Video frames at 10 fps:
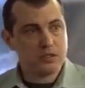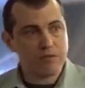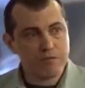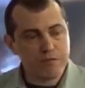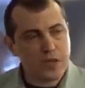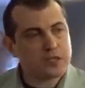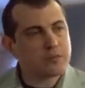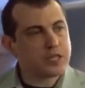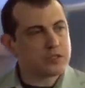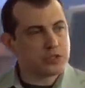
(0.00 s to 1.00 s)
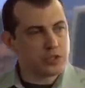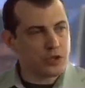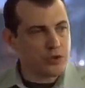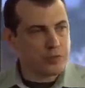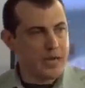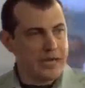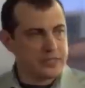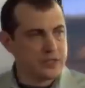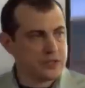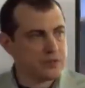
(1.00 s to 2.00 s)
is a fundamental security
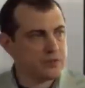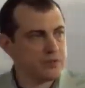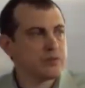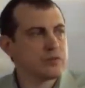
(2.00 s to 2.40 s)
practice.